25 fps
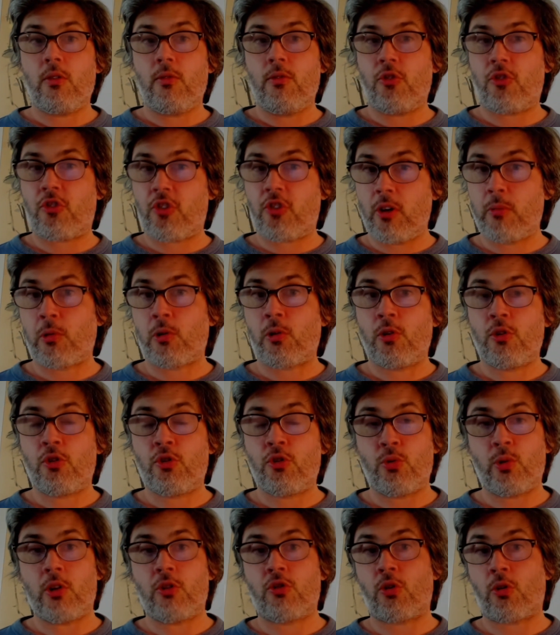similar
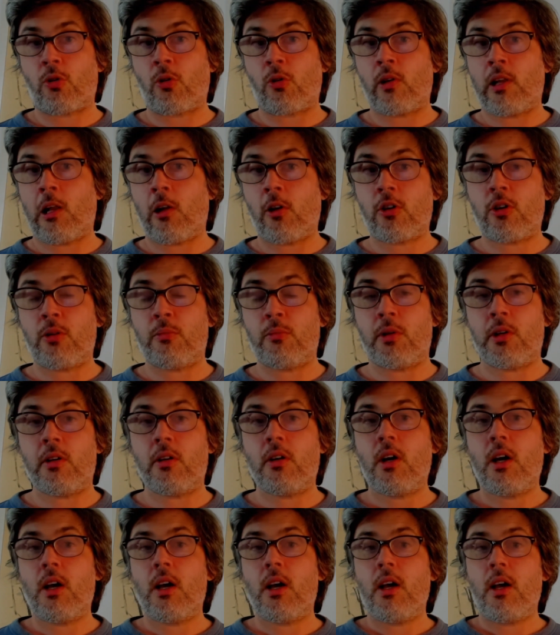to Internal Alchemy,
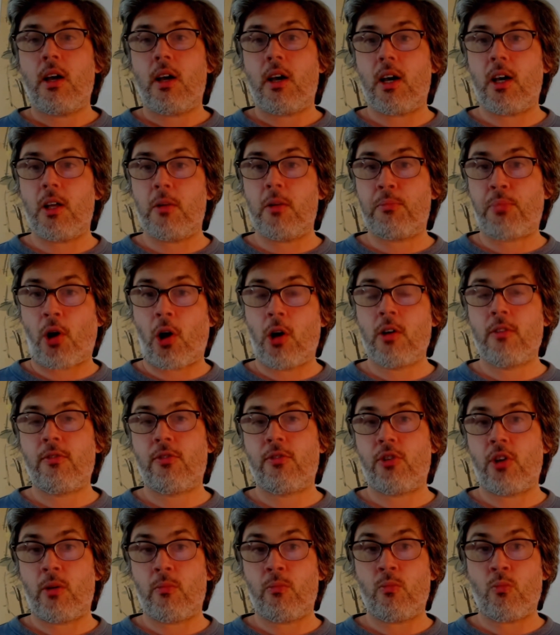and part of
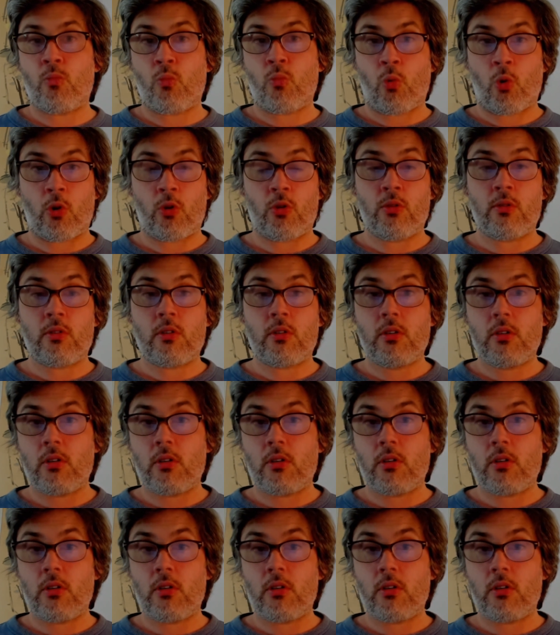them were